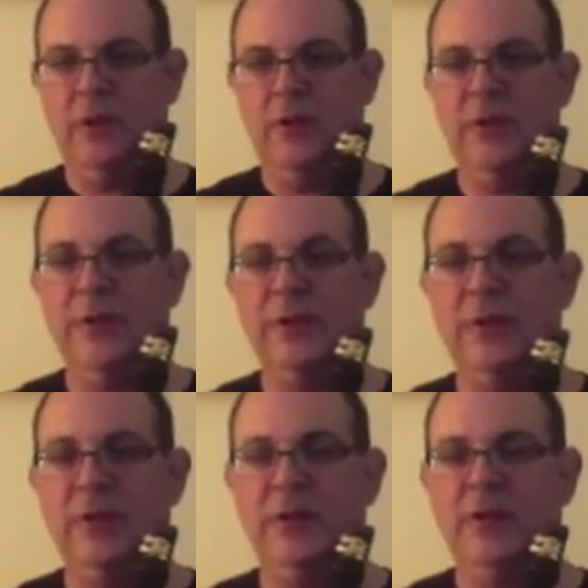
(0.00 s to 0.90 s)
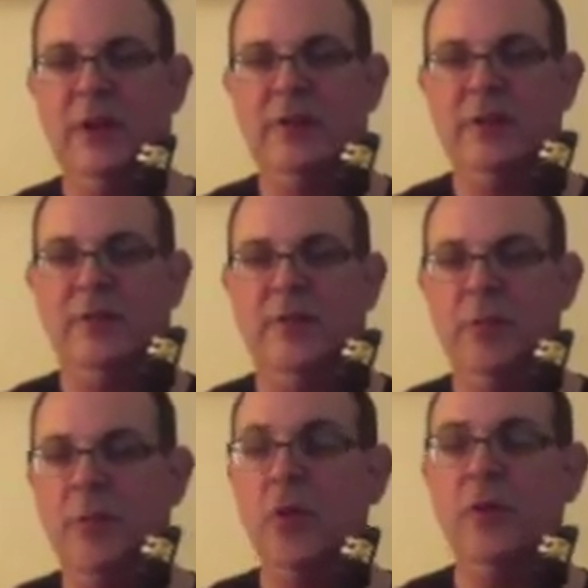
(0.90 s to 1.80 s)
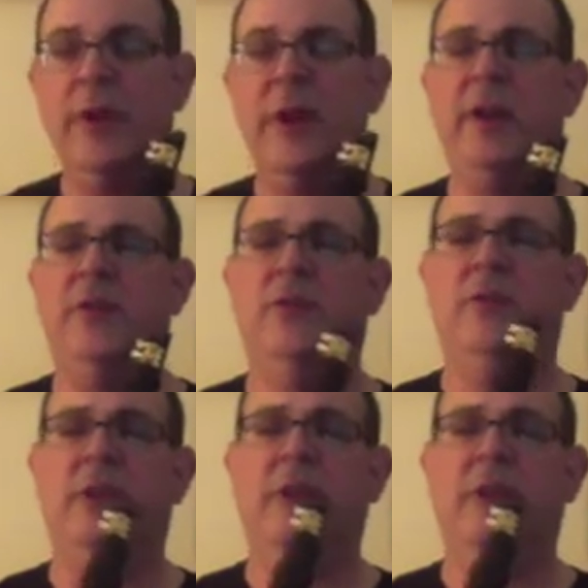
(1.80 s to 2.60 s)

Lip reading: So this exercise is for both hands, really.